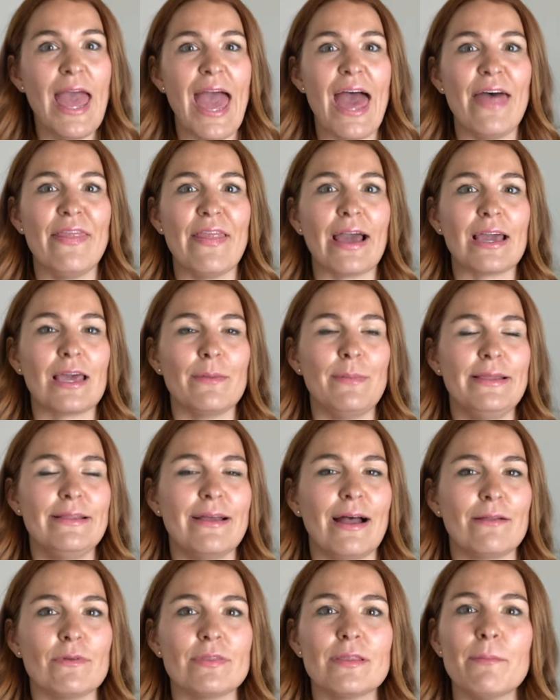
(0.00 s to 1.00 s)
And that can be
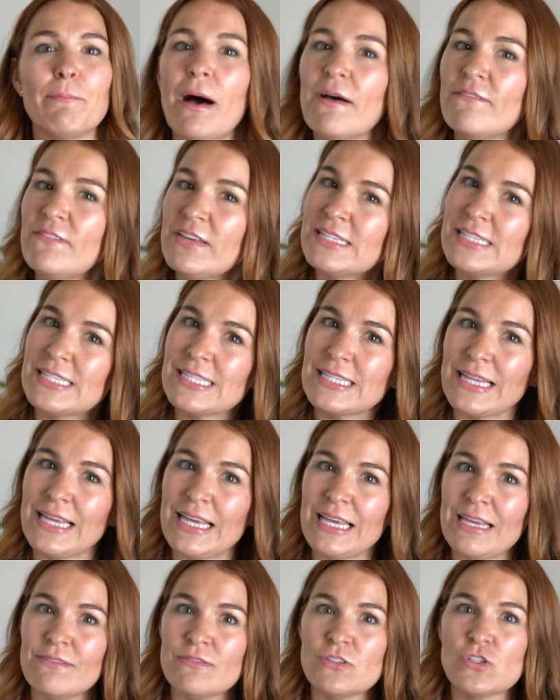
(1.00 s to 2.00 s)
done with the puffy
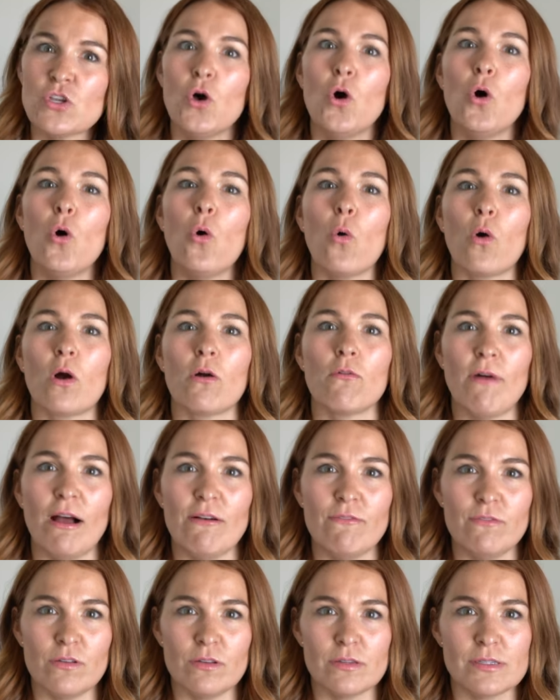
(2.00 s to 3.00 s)
sleeves or
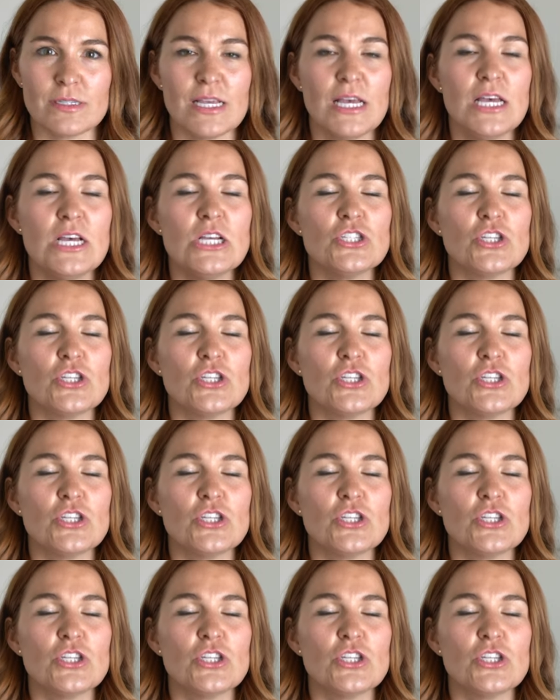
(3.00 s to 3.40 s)
ruffles.